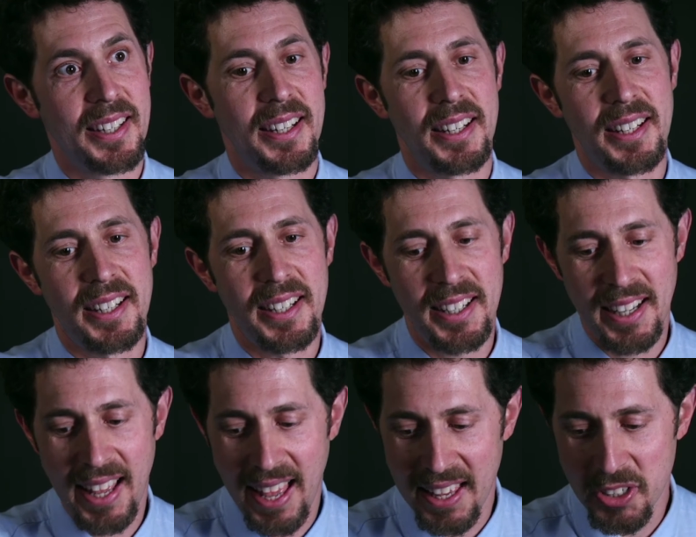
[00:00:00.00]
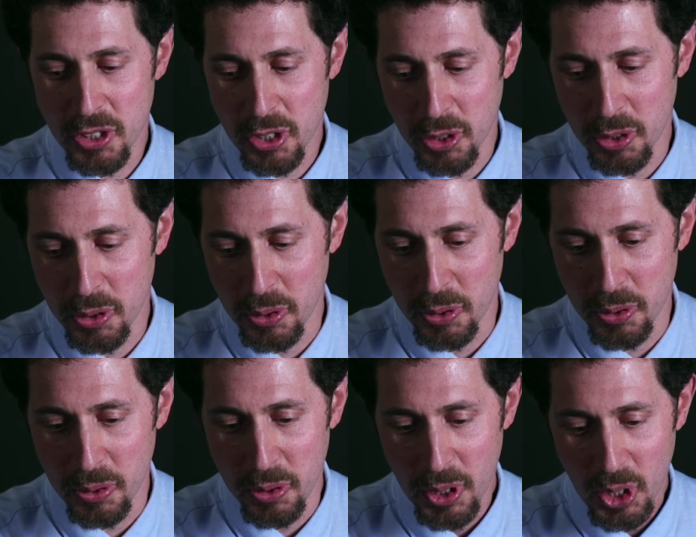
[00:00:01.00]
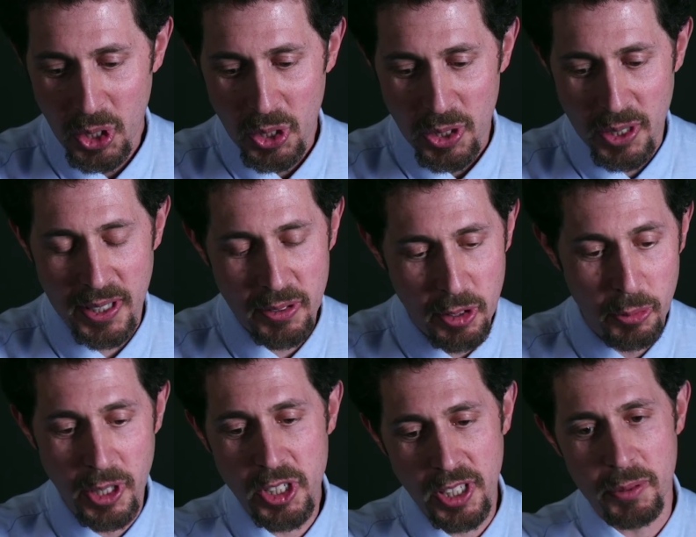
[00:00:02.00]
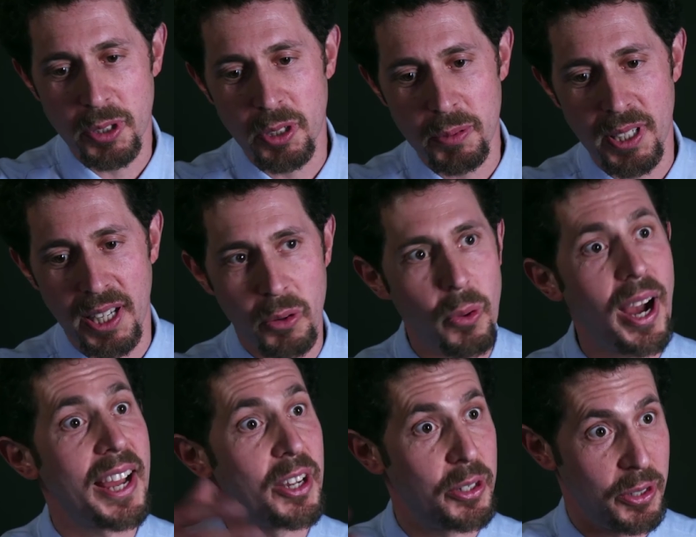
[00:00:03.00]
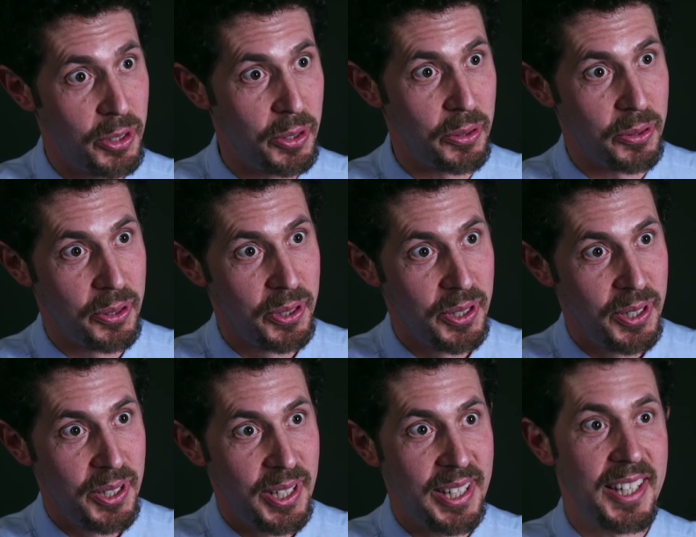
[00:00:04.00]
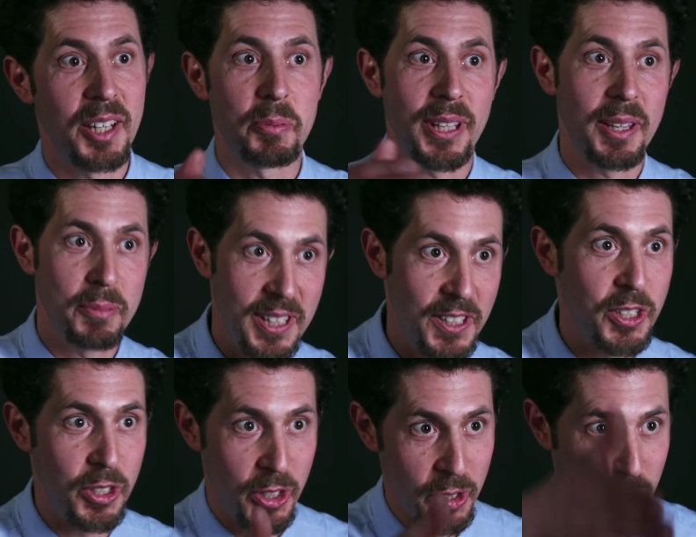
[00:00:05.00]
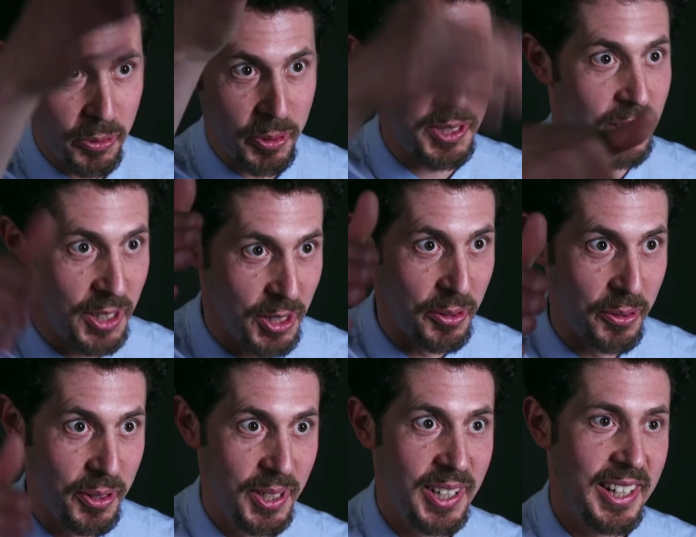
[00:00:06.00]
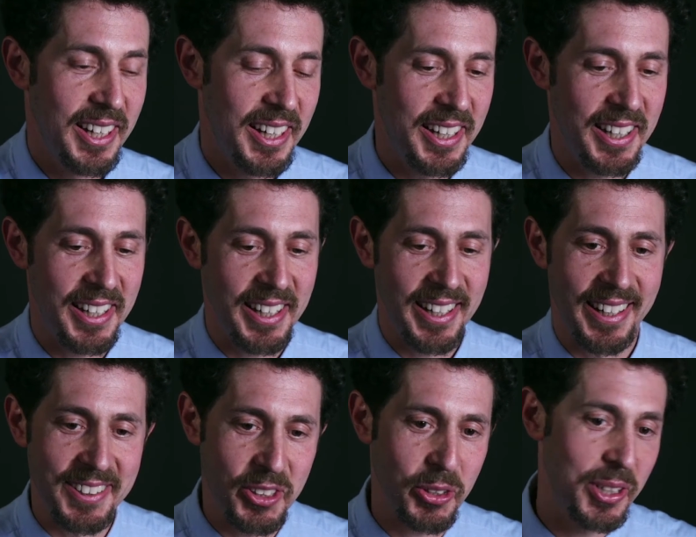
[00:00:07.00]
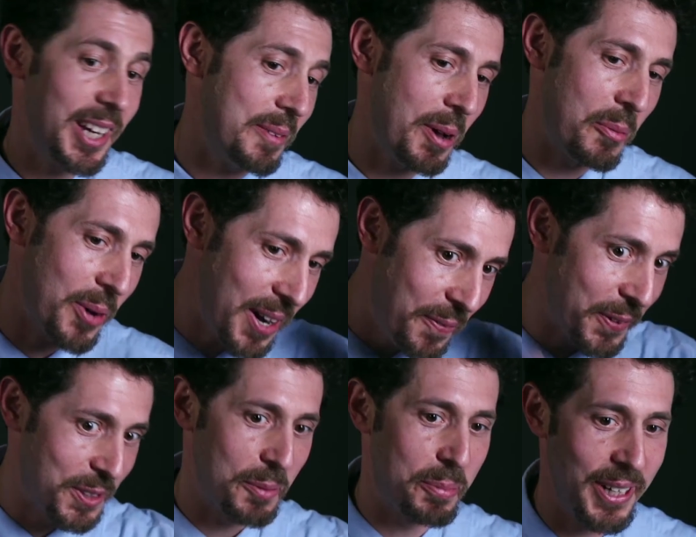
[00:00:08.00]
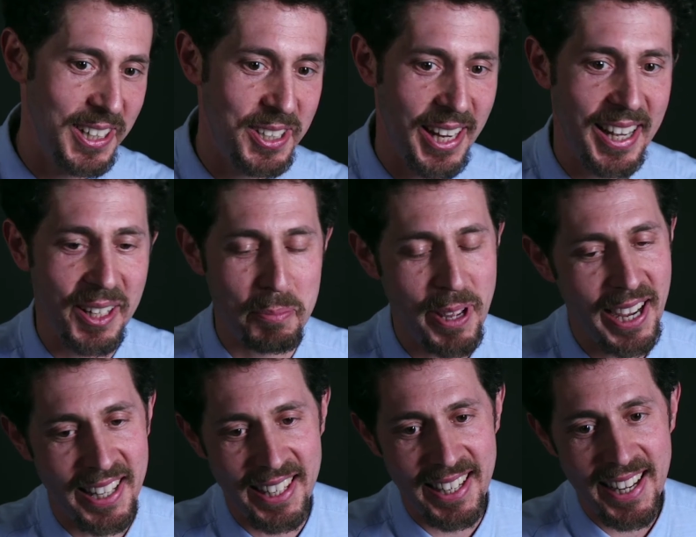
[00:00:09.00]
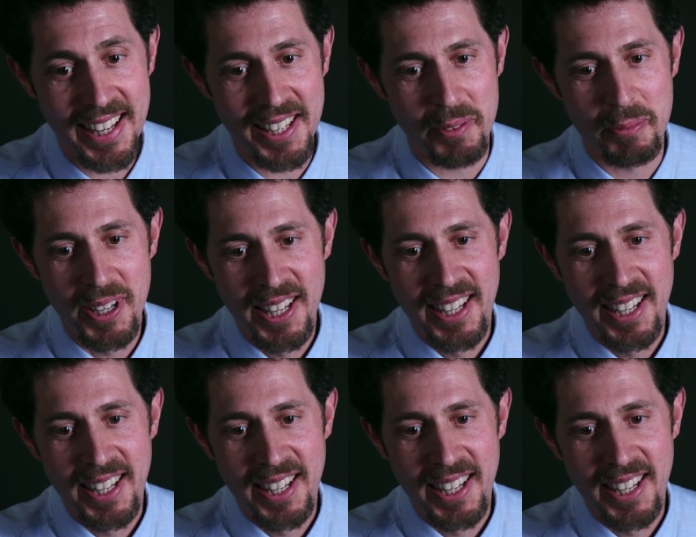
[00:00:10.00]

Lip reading: And so originally it was going to be like YOU, and then it became teacher you with the U. And so, yeah, my wife was the brainchild behind the name,